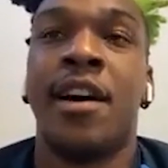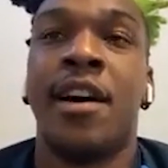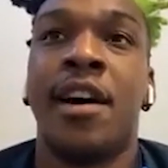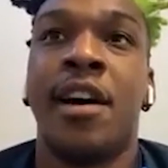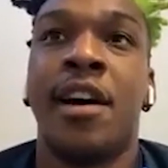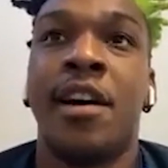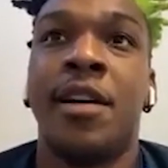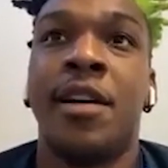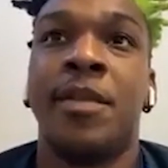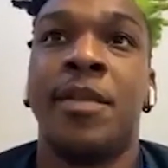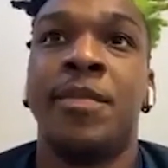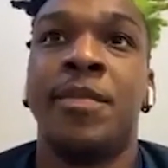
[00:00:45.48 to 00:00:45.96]

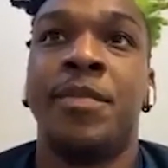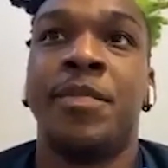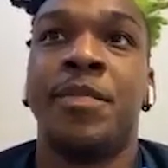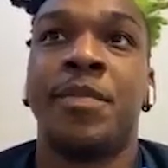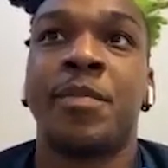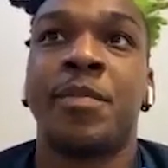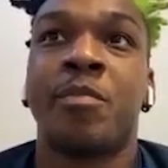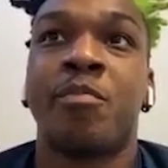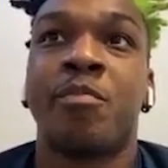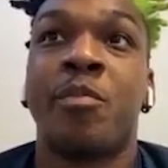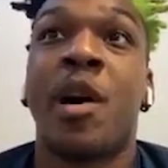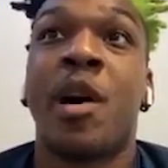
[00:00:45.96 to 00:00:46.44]

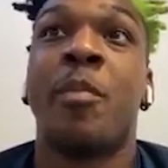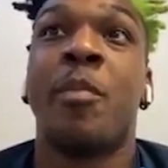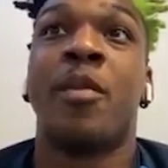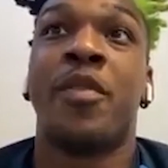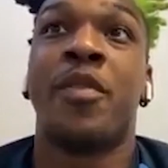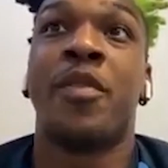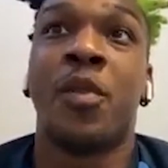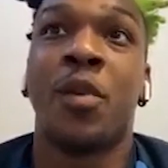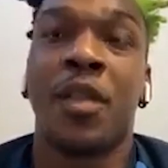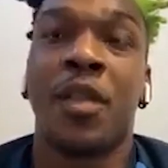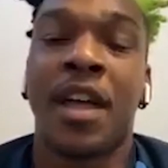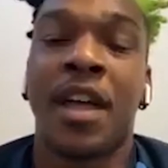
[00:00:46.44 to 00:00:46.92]
Um, but
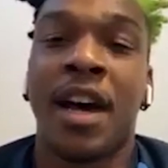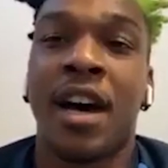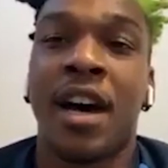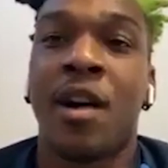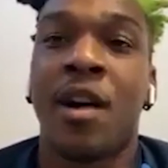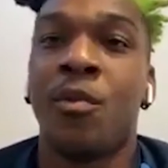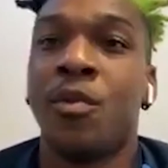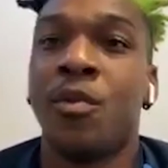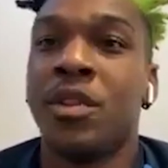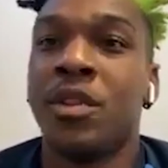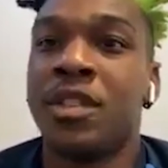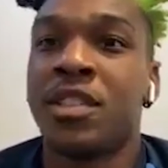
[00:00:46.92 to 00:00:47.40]
before that,
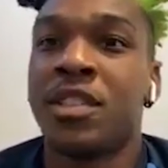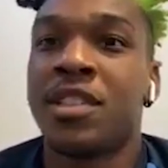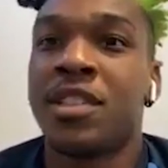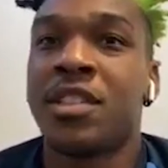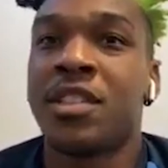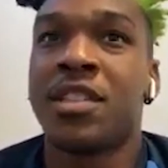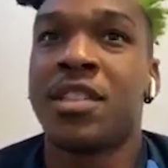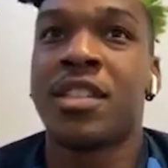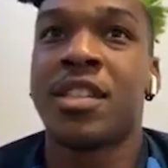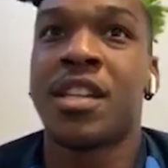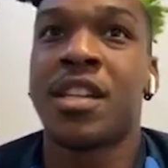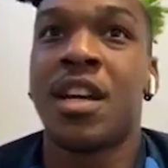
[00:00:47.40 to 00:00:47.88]
I
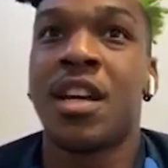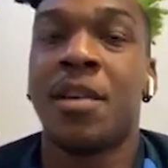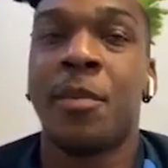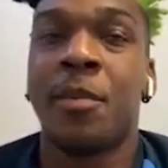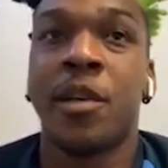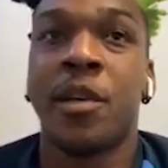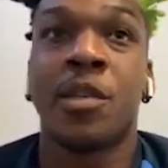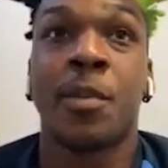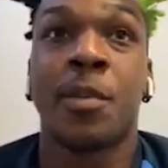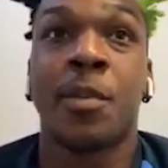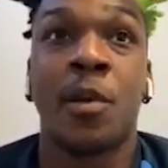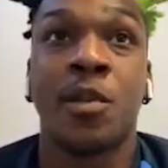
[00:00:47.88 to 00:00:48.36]
was, I
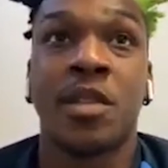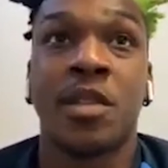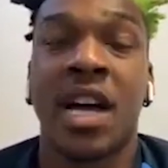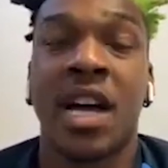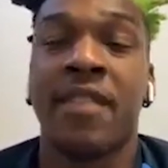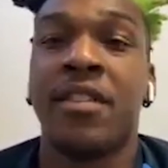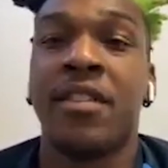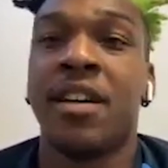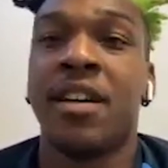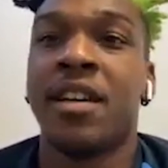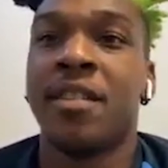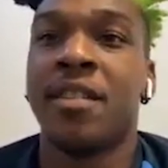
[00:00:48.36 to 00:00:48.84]
was supposed to
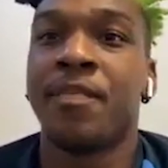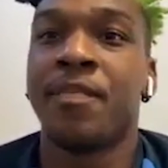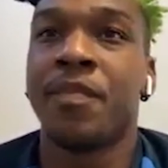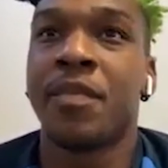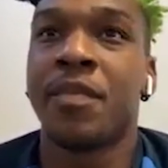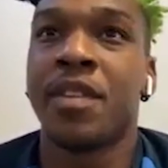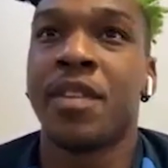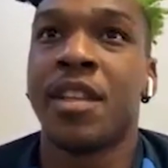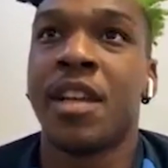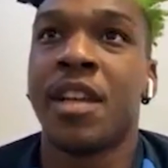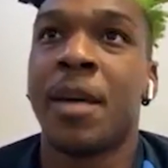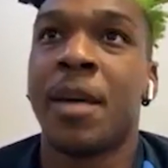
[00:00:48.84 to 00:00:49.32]
have it
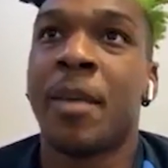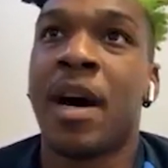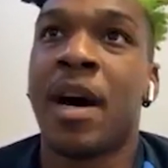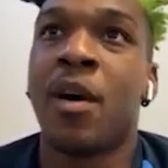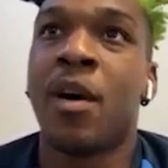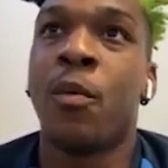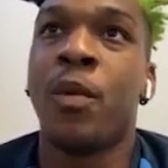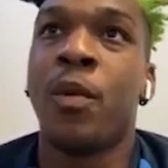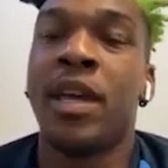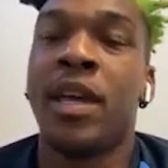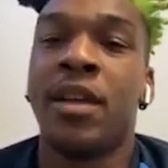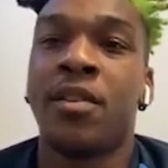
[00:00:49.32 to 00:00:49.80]

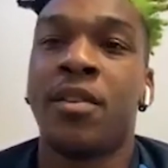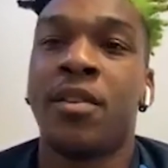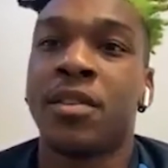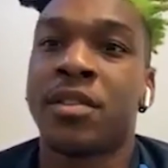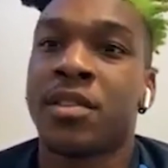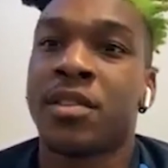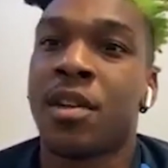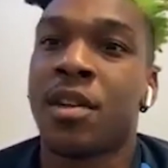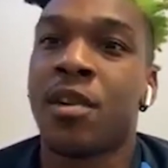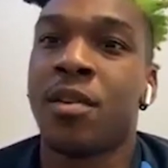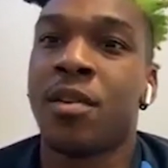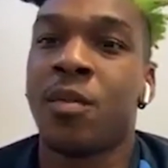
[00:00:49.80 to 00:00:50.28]
about a week or
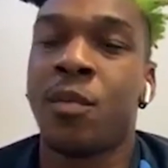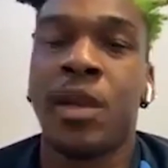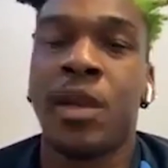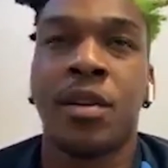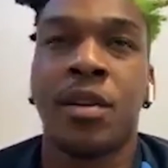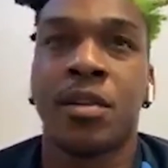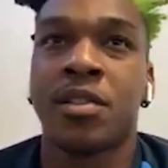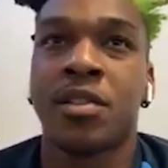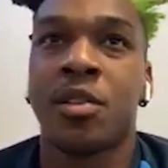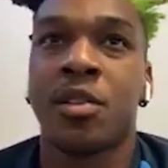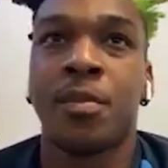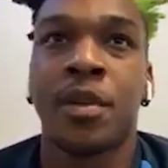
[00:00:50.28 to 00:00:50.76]
so,
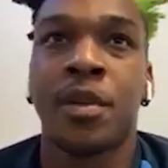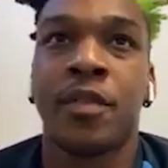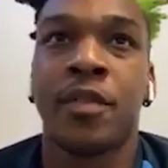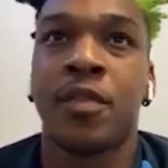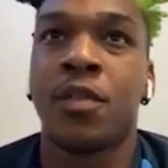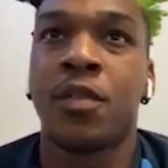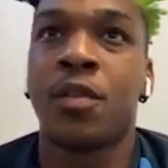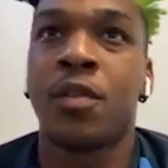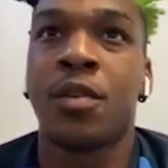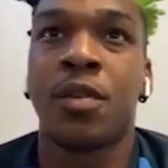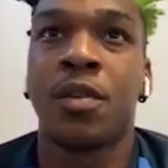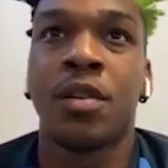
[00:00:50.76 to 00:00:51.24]
week or so
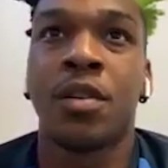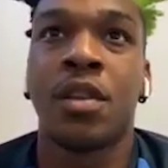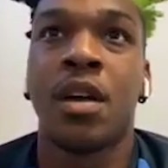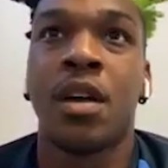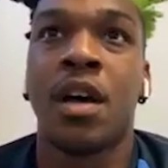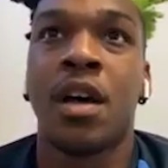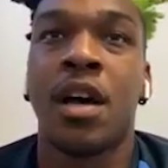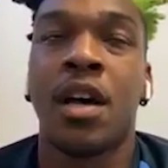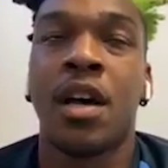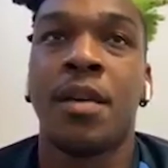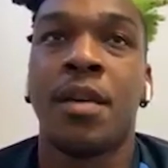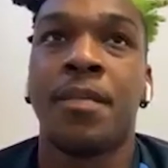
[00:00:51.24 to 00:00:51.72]
before
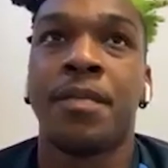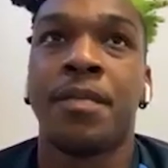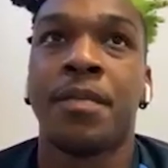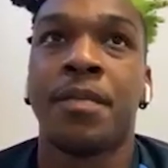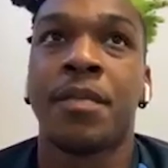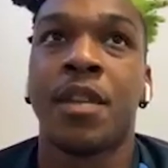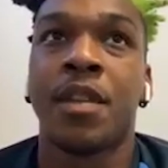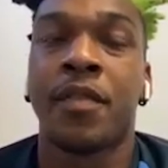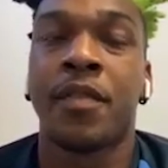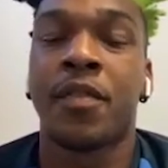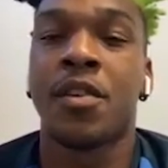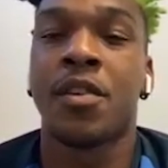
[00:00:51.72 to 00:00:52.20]

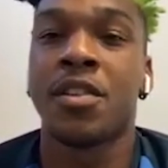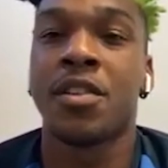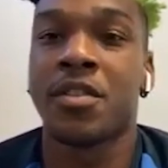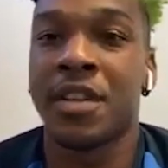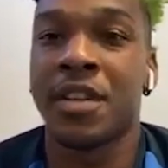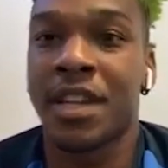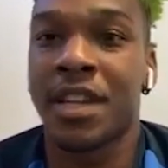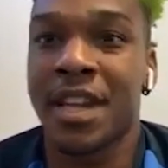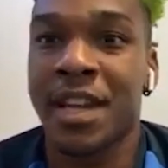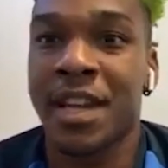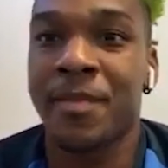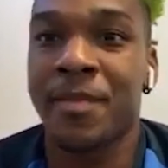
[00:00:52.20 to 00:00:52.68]
um, the Forest
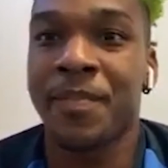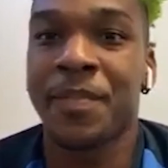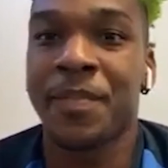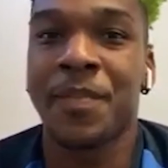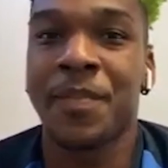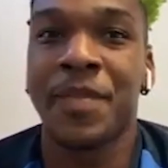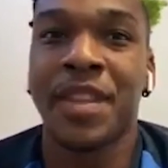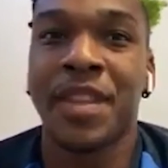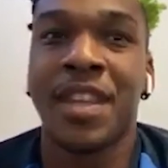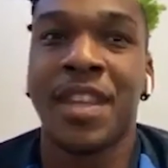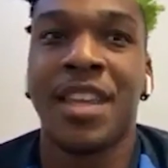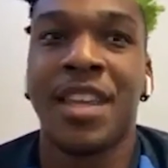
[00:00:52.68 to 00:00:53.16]
Green game,
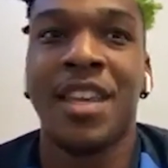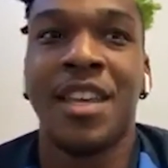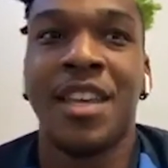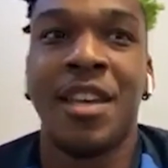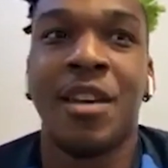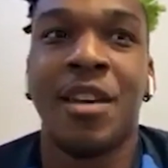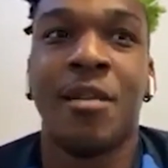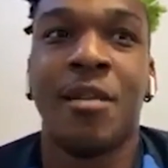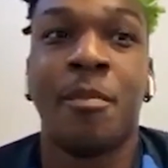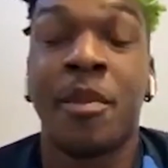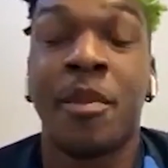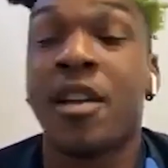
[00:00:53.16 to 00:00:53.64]

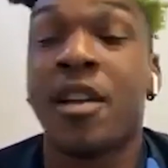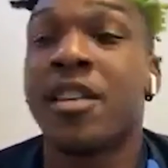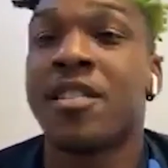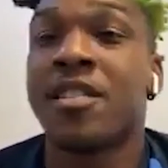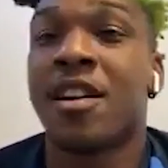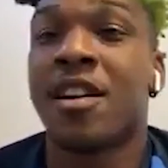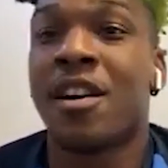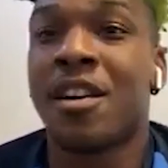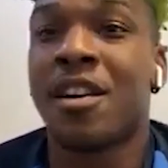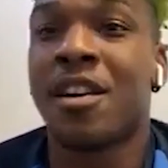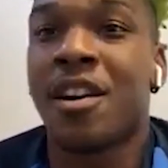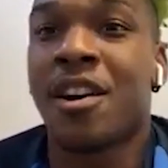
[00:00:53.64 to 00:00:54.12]
because
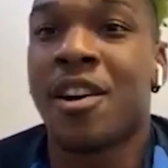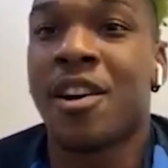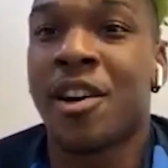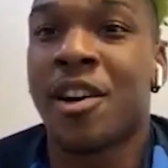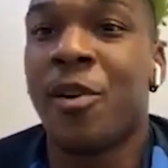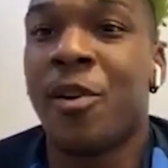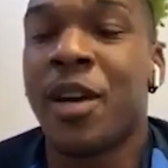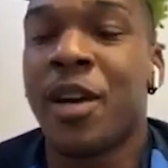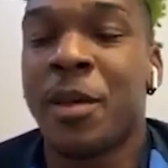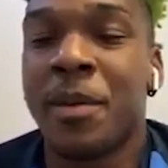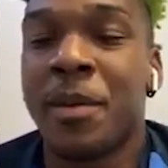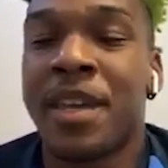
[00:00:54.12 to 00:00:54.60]
our, our
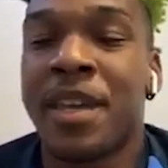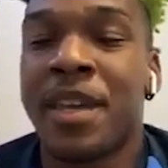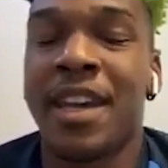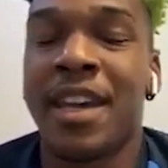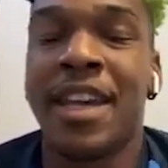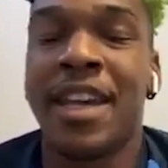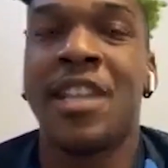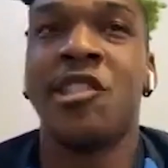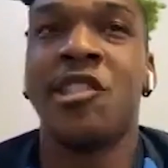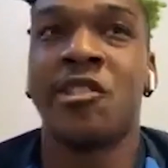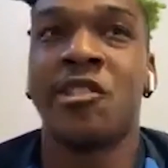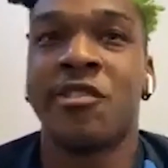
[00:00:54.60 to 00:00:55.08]
goalkeeping
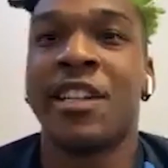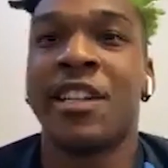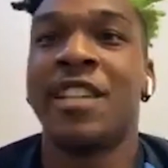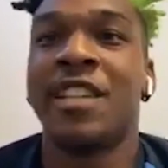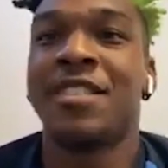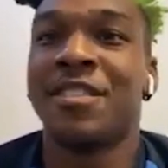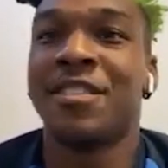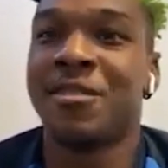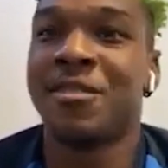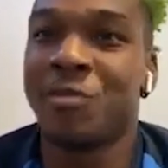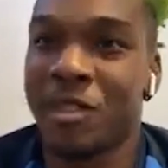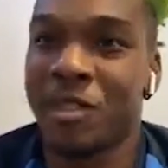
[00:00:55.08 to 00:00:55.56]
kit is
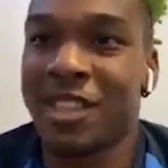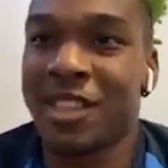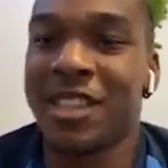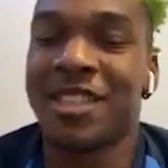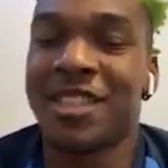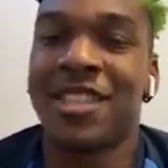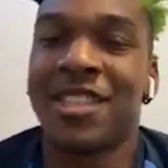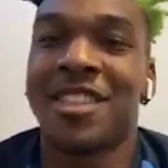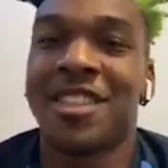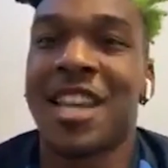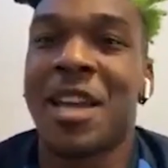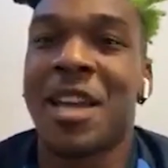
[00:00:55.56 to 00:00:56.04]
green, which
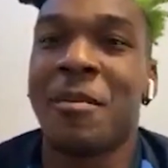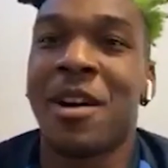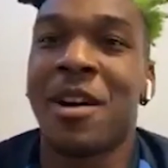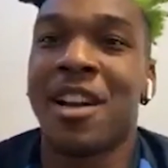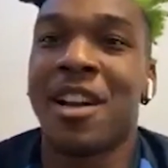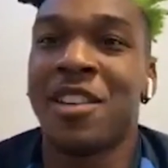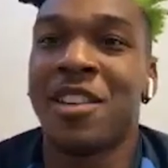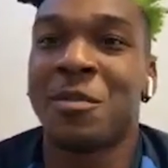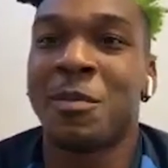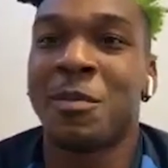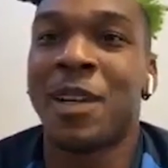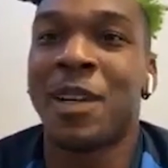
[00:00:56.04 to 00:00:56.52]
is the same
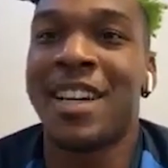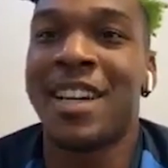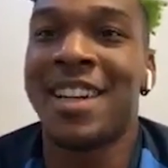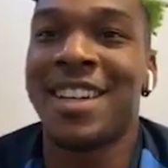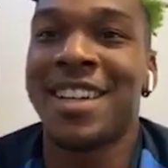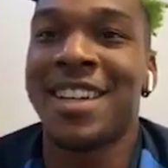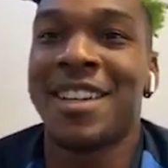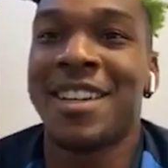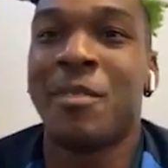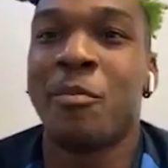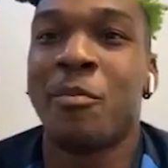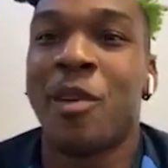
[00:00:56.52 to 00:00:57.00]
color as my hair.